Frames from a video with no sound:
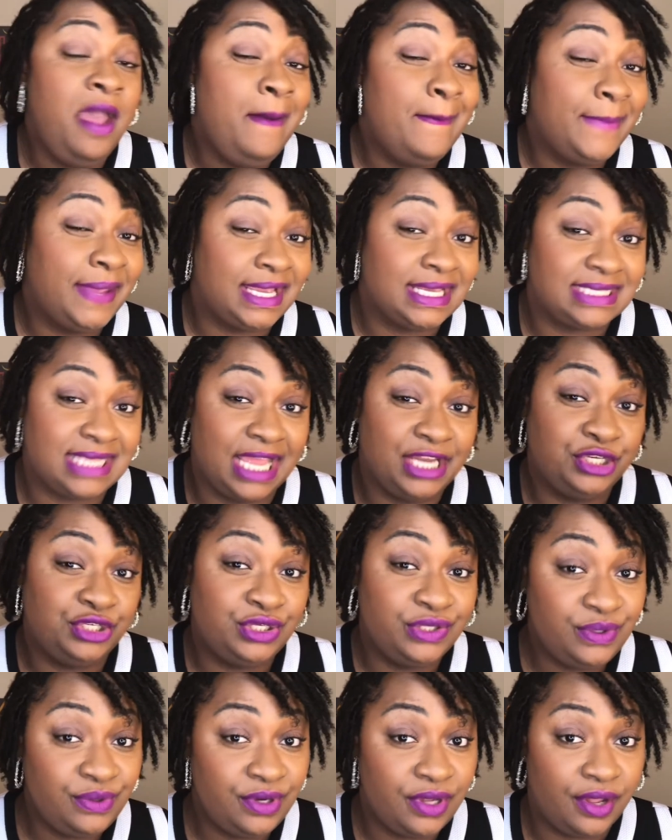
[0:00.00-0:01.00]
because I
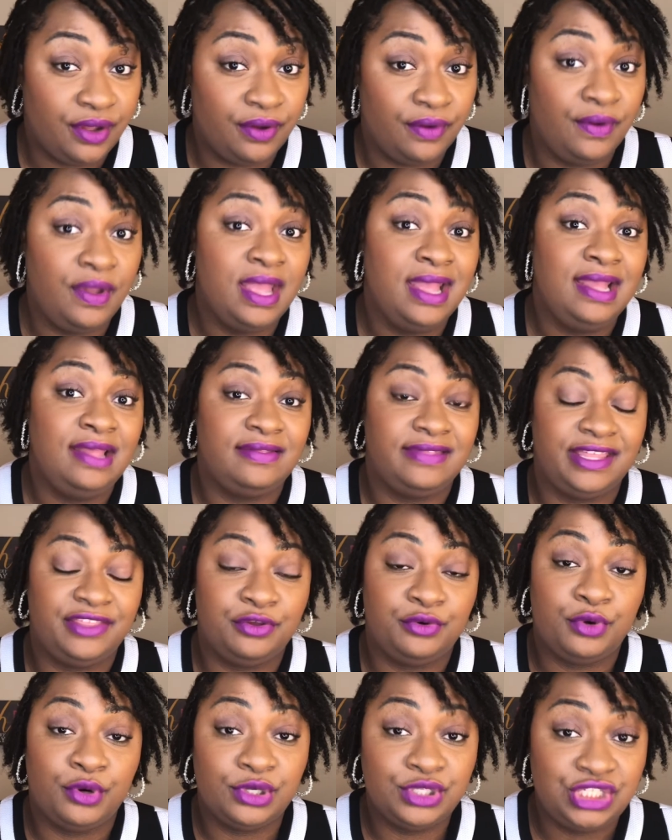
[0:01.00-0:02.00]
do know that the
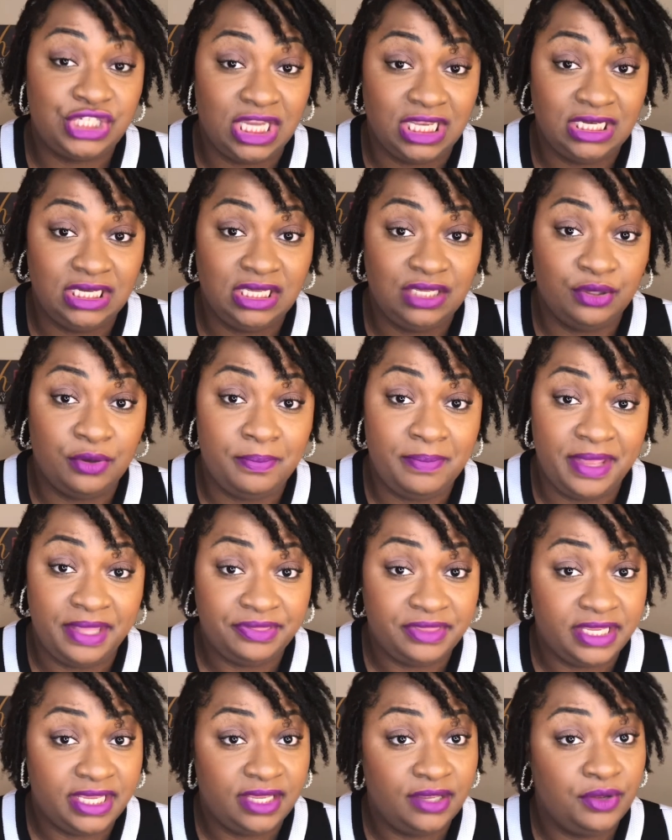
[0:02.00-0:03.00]
crochet needle
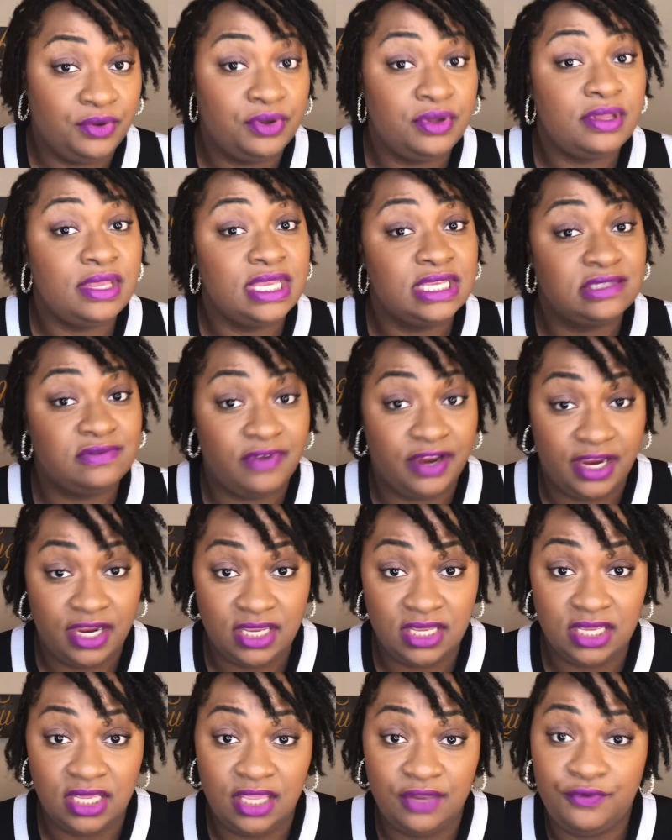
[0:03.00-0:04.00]
method is very
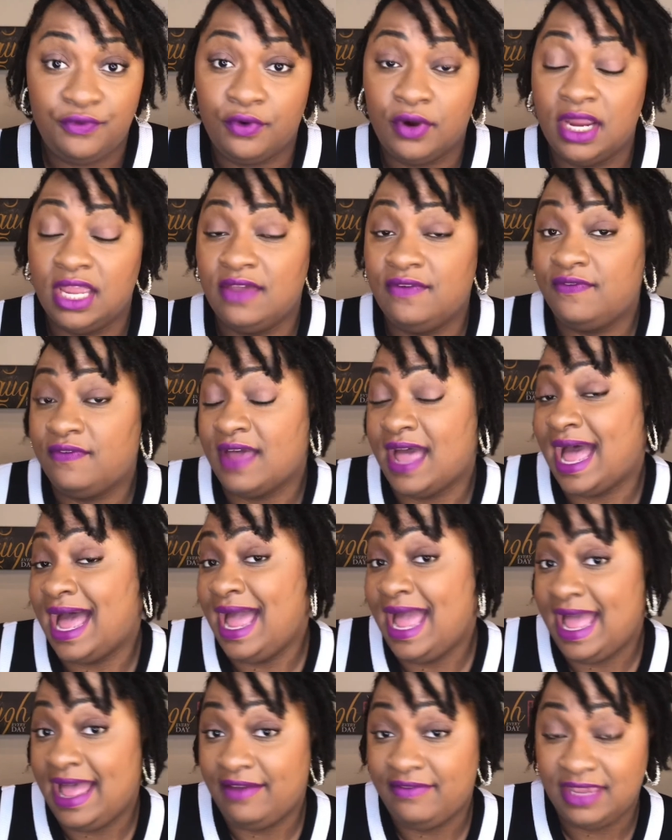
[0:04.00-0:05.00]
good for if I
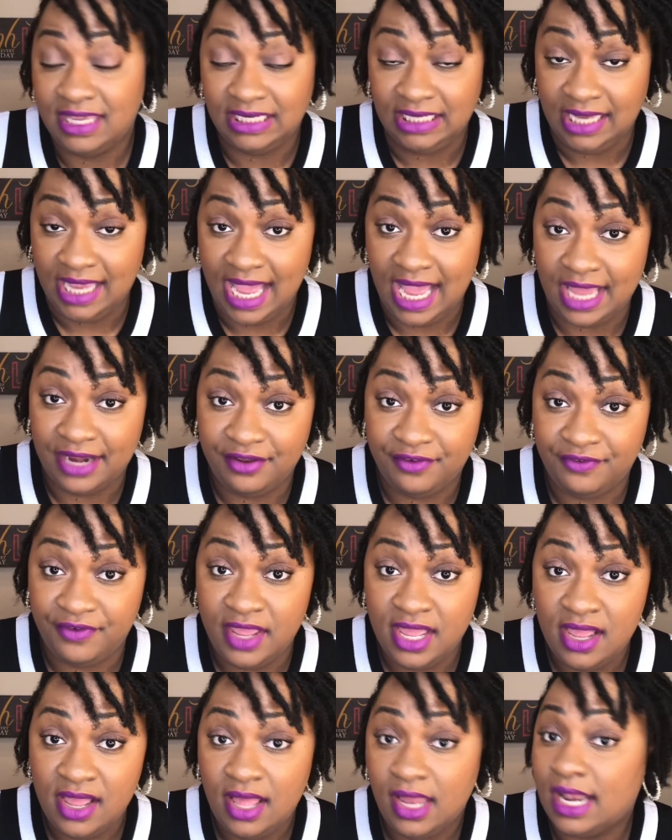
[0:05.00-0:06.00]
have any kind of
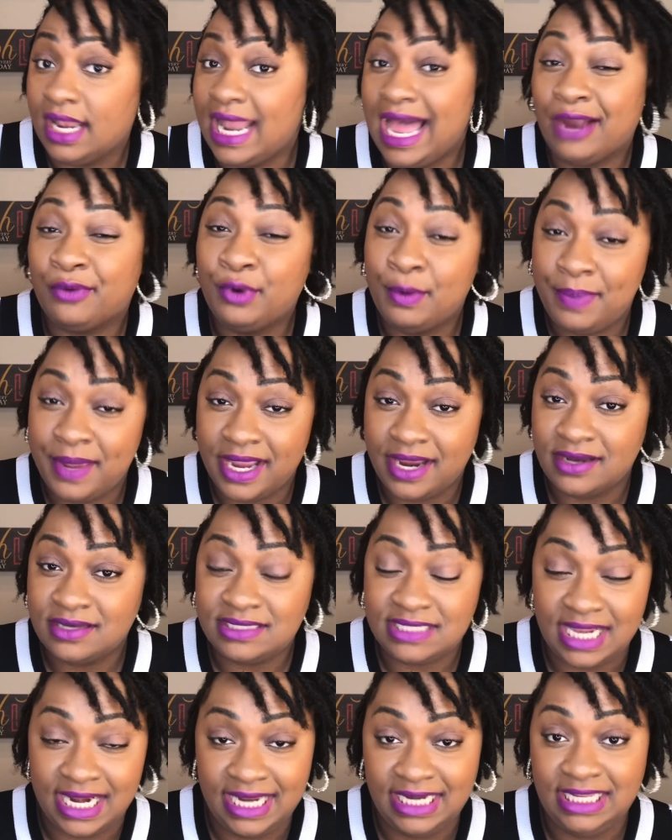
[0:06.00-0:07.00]
lock repairs
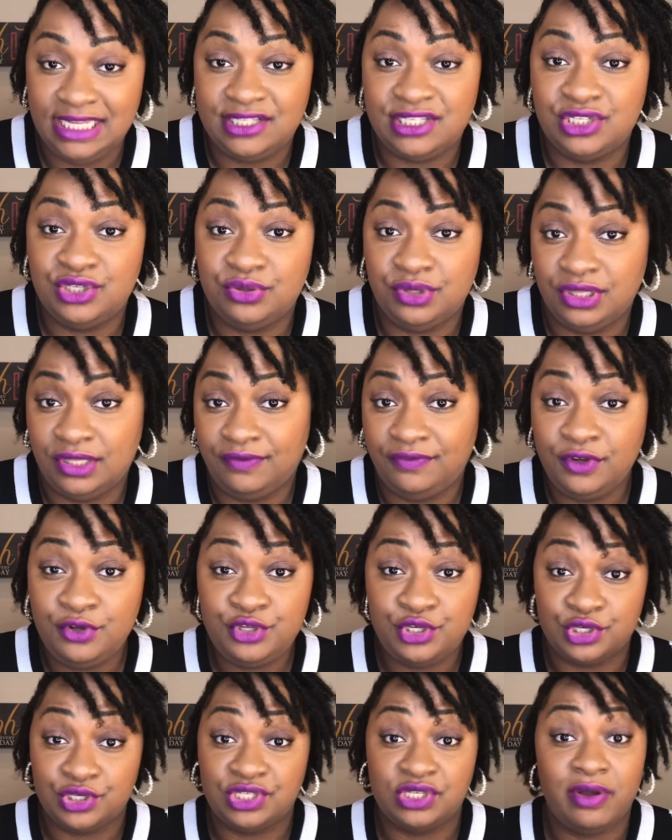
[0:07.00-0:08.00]
that I need to do in the
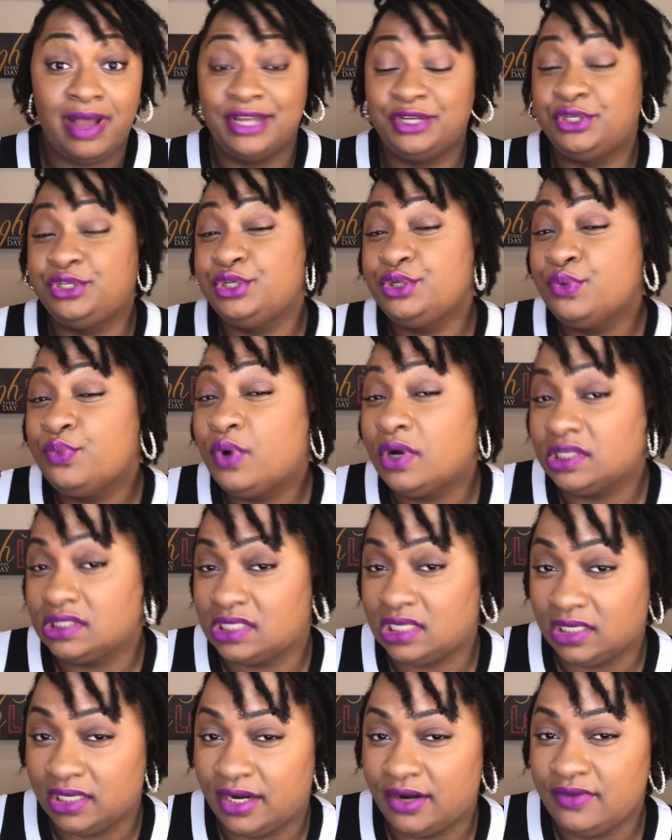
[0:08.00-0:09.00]
future. So I do want to
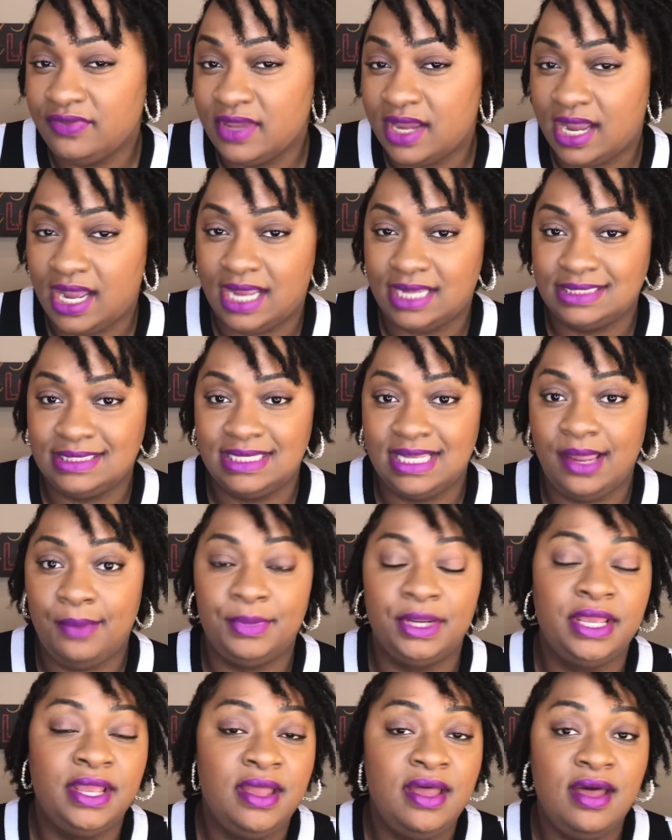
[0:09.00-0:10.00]
learn the concept
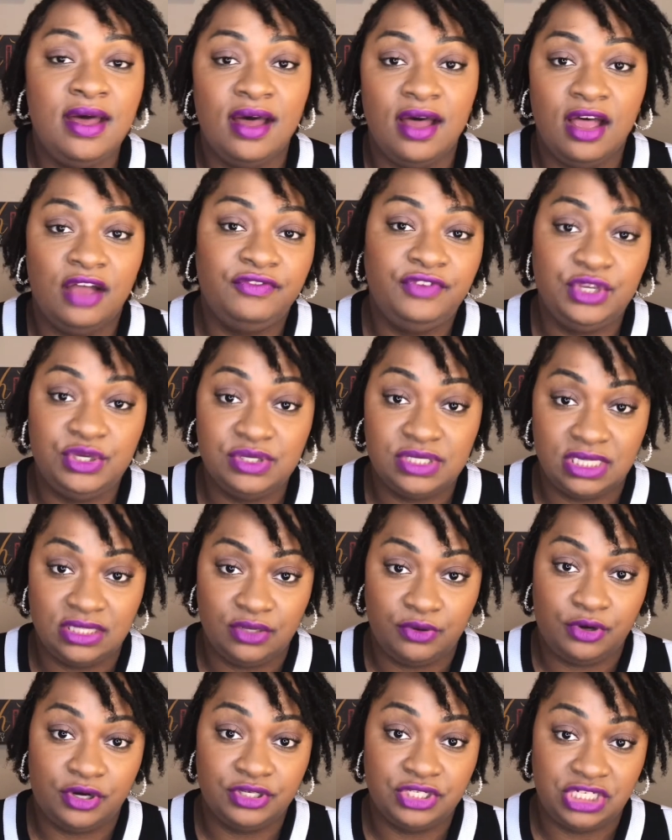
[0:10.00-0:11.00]
of using the
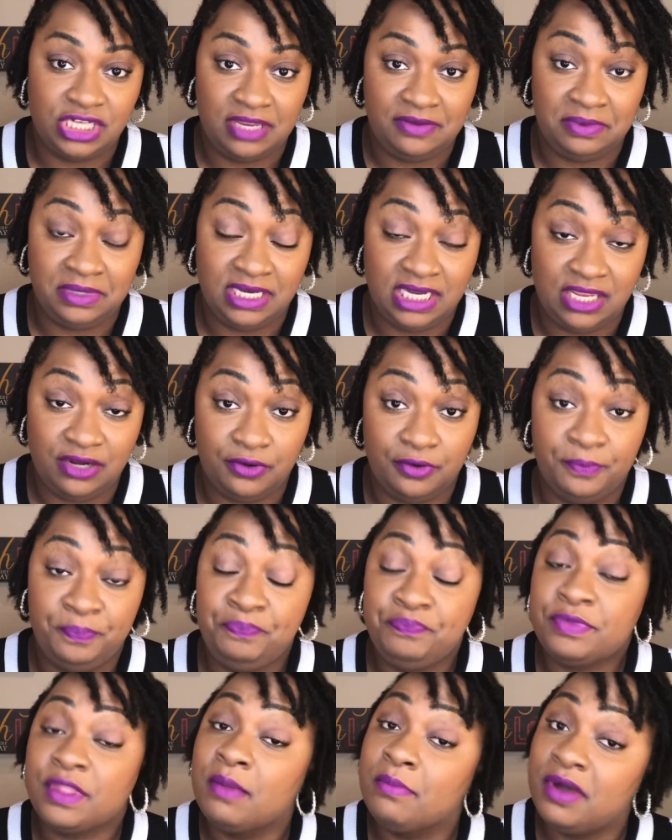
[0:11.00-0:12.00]
crochet needle.
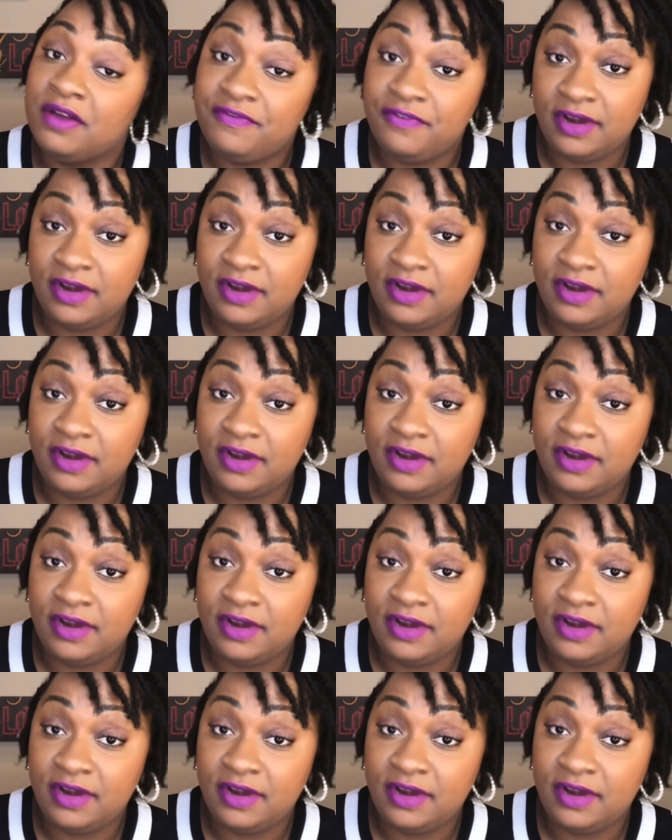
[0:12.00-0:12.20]
But for